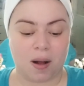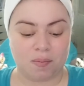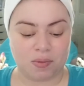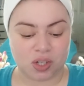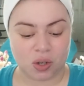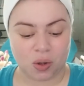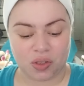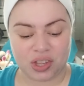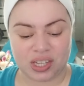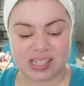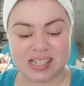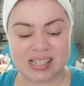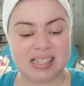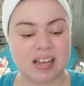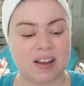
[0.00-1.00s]
So
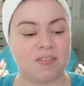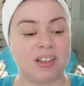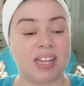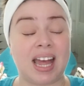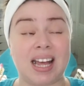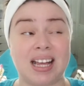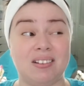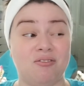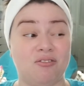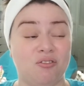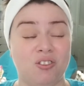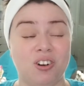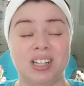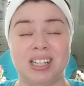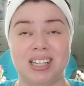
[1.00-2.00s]
this is definitely
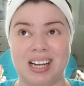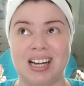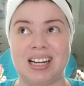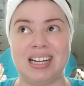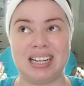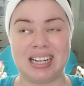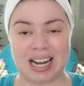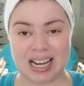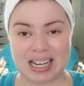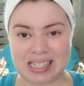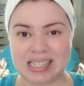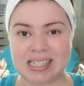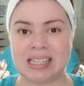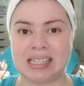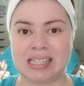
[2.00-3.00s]
really a
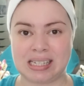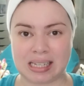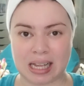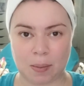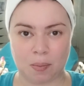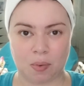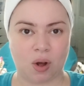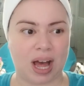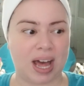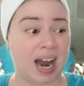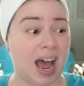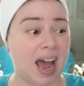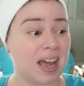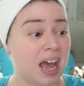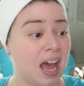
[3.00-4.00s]
nice staple, and
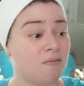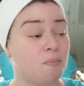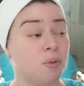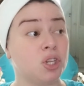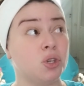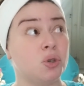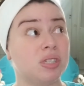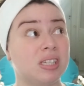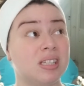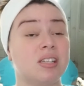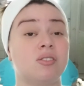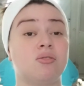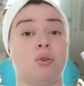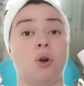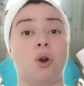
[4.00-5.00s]
I have been using
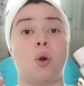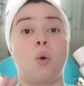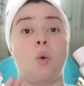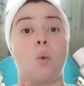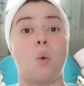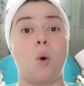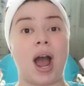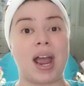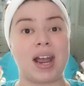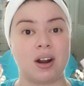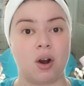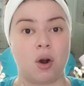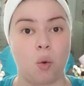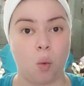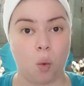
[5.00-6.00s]
this for
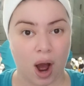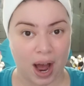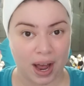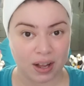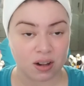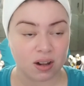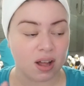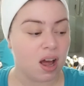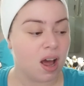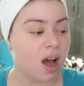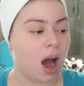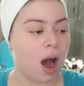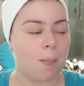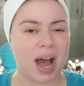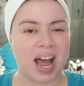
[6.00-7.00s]
quite a while.
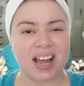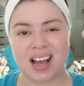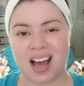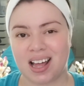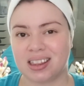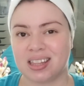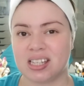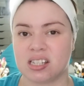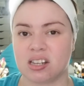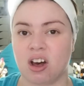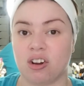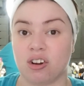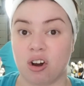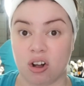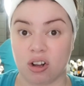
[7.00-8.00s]
I got this
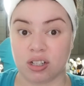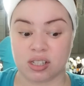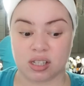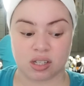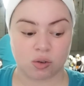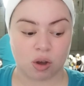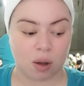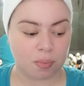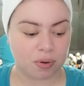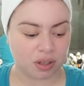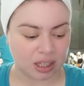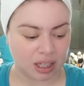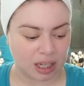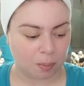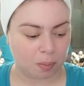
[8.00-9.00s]
on Ulta, so I'll
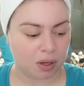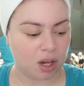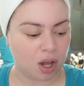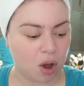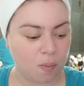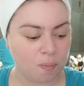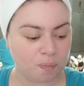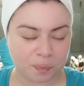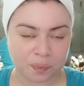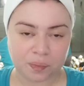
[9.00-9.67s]
put the link below